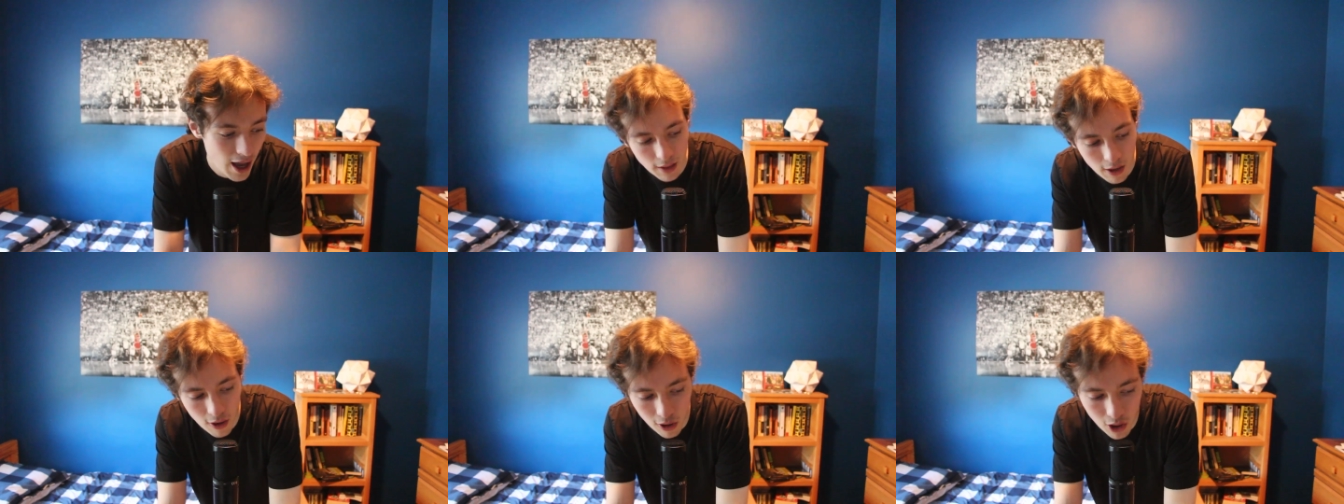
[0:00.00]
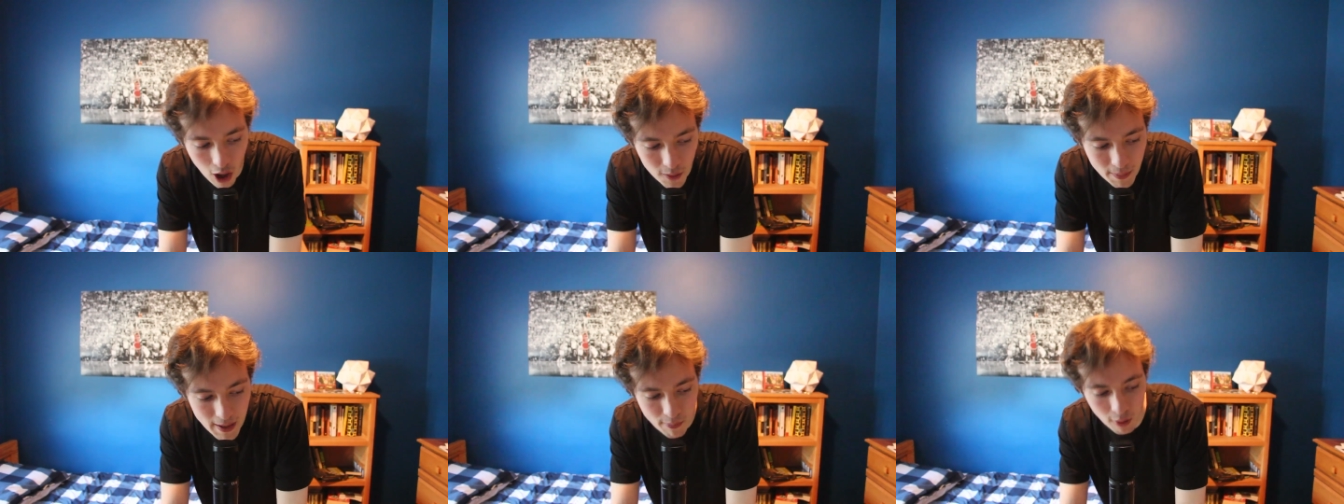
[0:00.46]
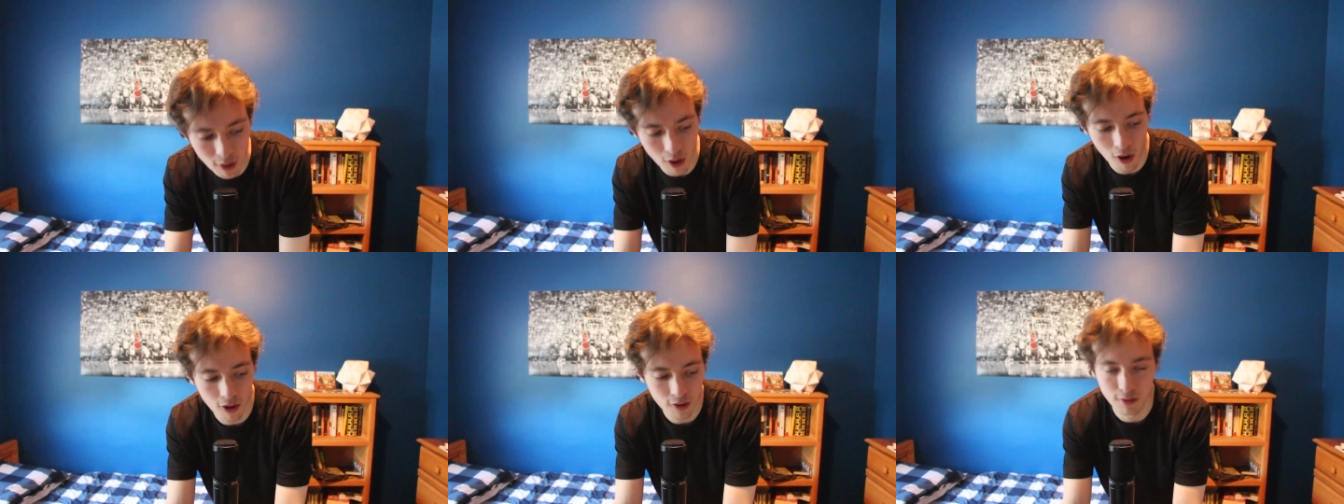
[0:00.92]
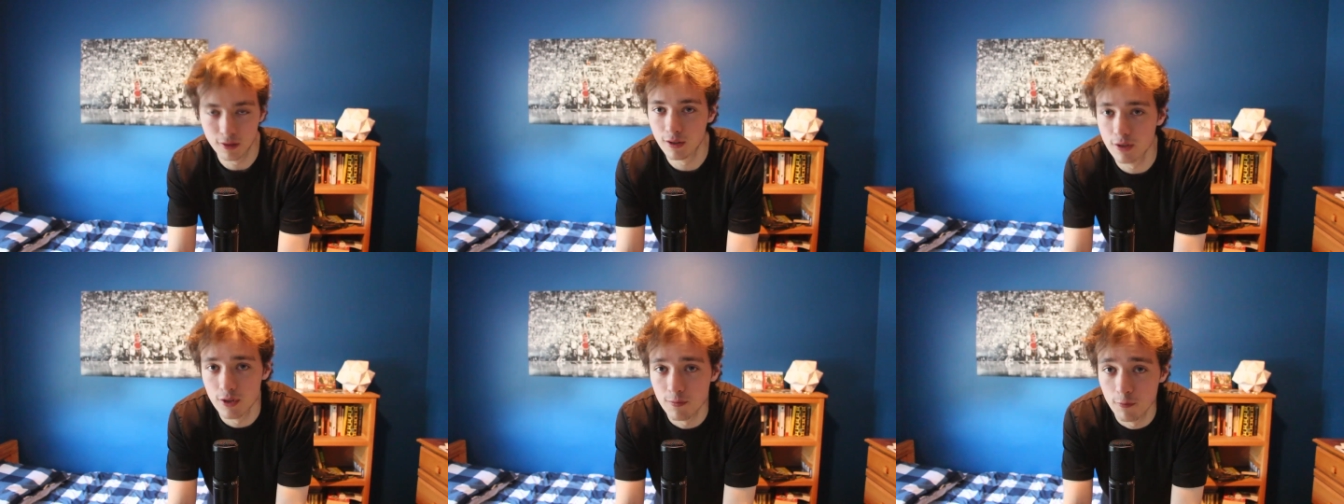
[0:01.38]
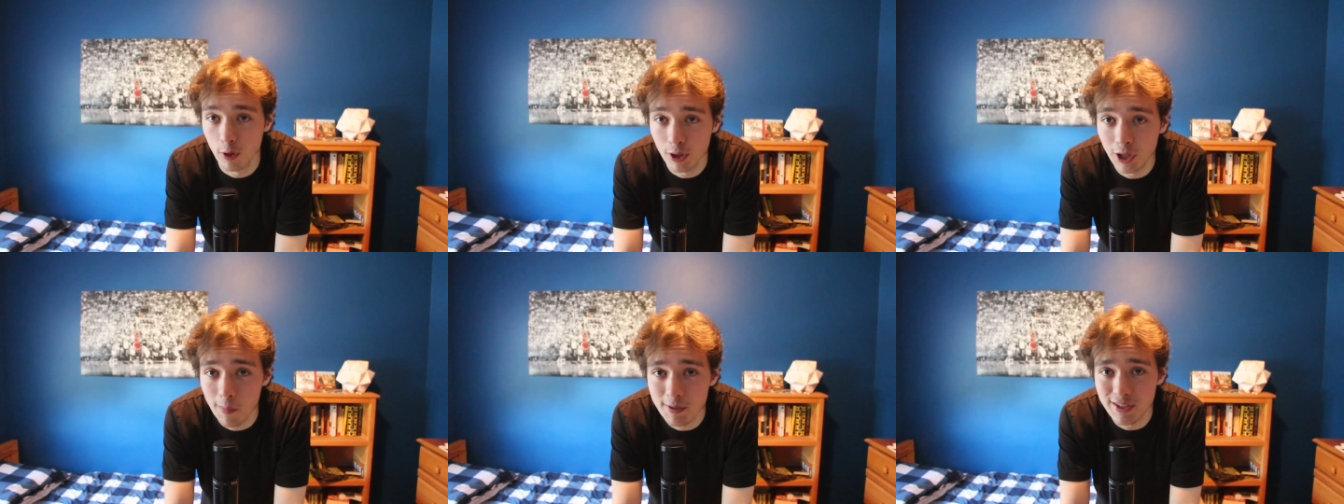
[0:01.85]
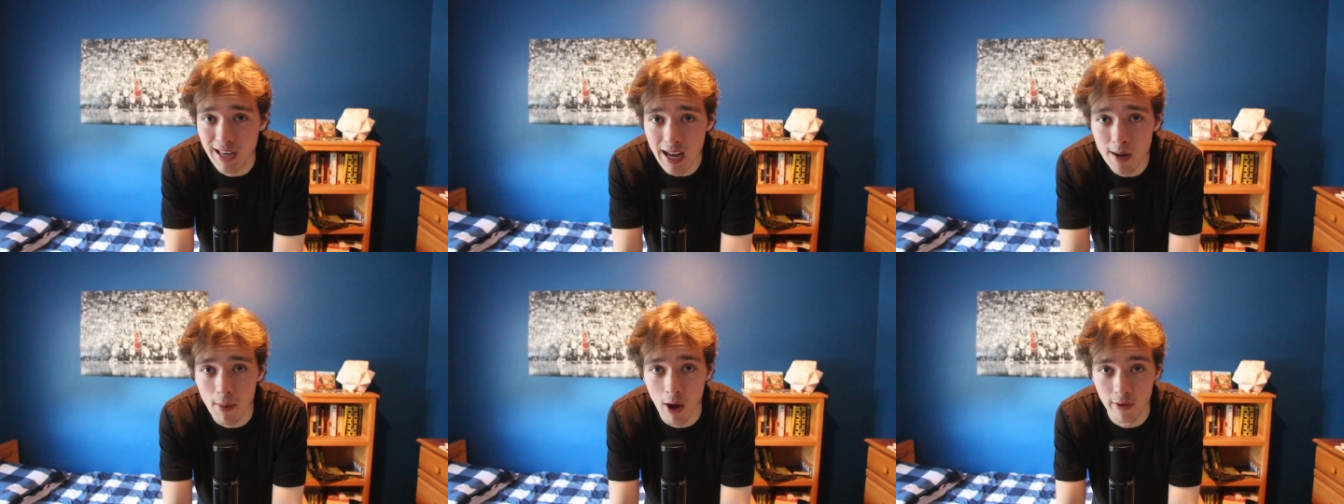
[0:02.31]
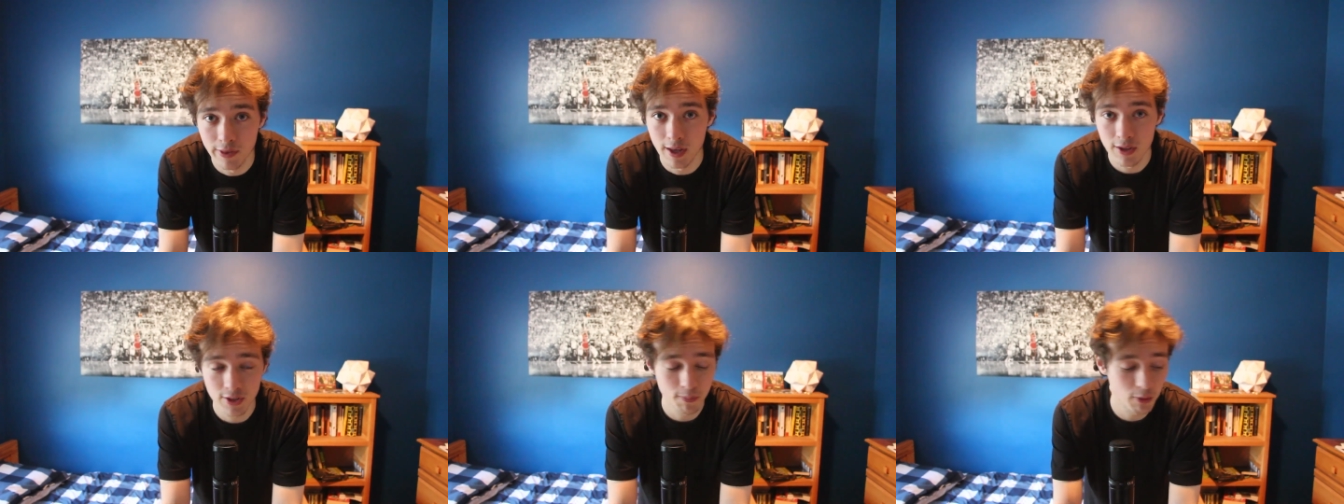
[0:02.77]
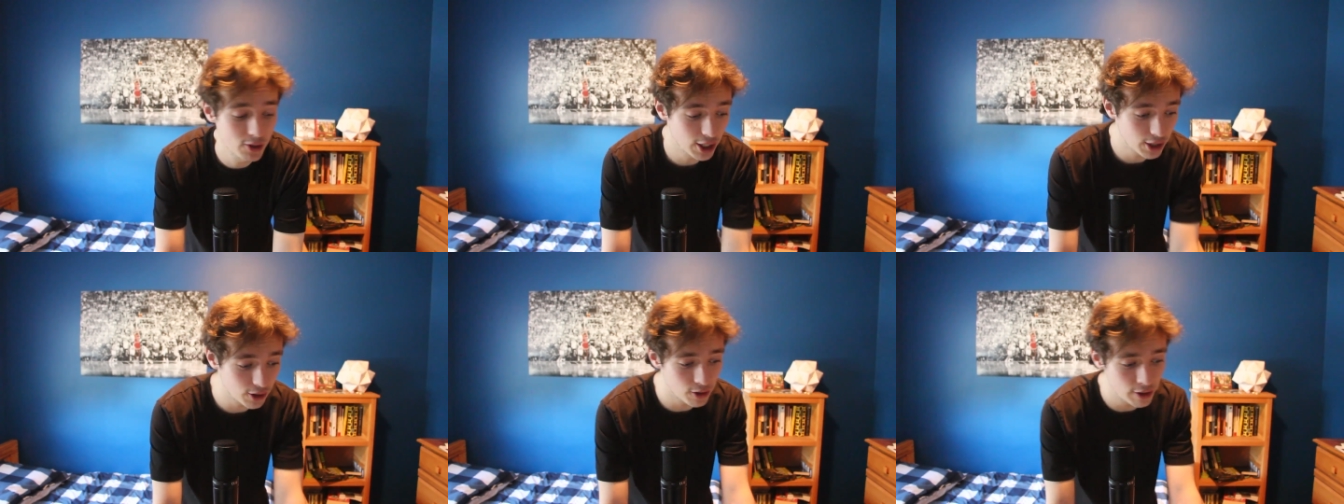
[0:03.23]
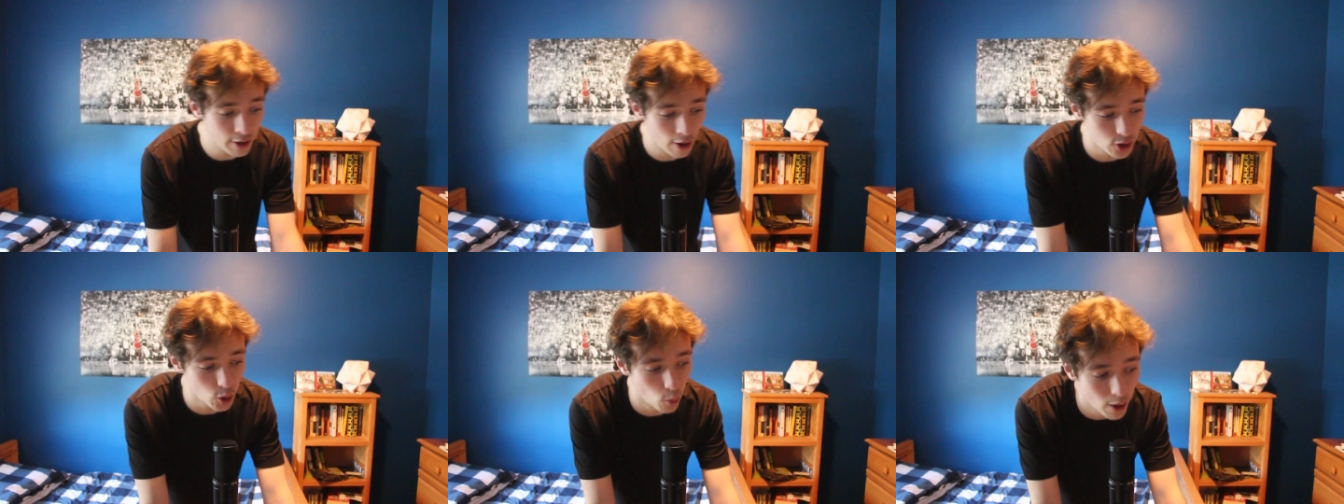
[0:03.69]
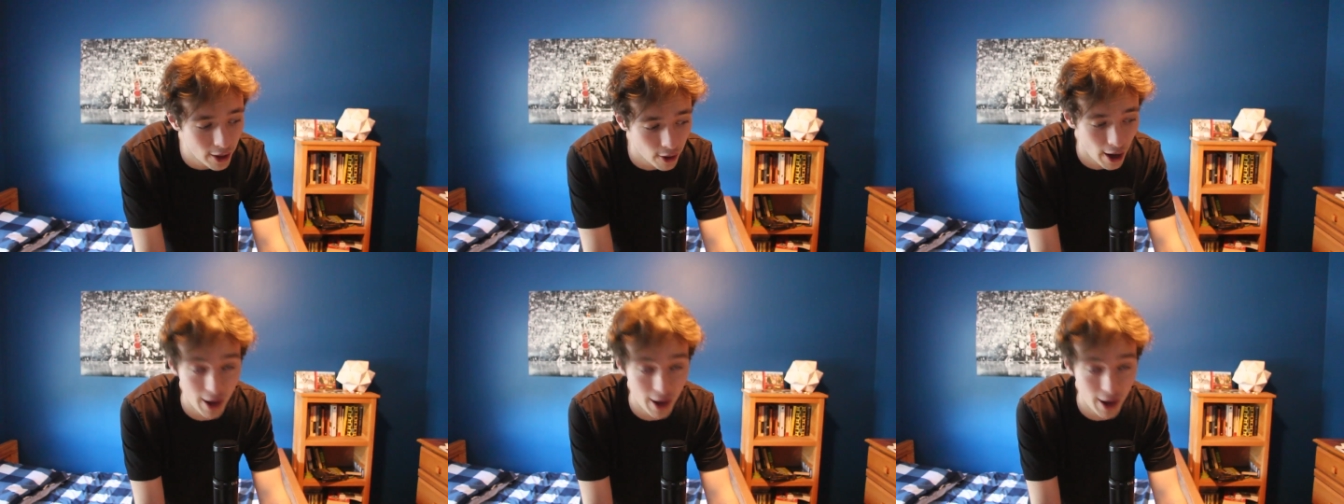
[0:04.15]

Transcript: Now, a lot of people are really upset about this, particularly on Twitter.